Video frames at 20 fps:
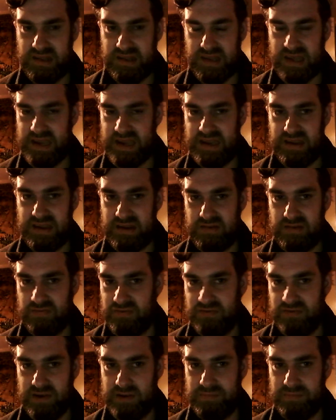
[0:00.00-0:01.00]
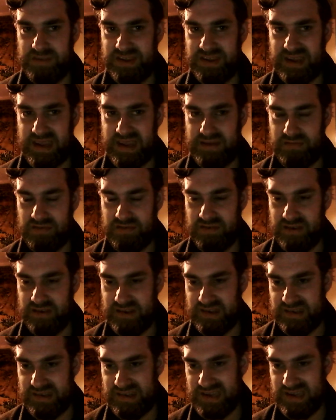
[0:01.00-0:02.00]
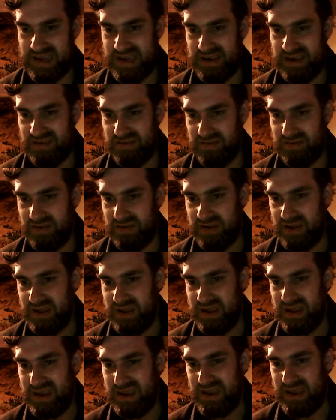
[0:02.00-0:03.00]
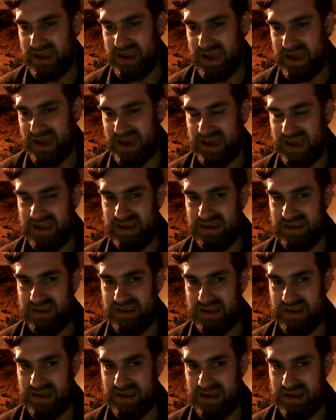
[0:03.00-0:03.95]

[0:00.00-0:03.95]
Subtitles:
they grew up together in the town. And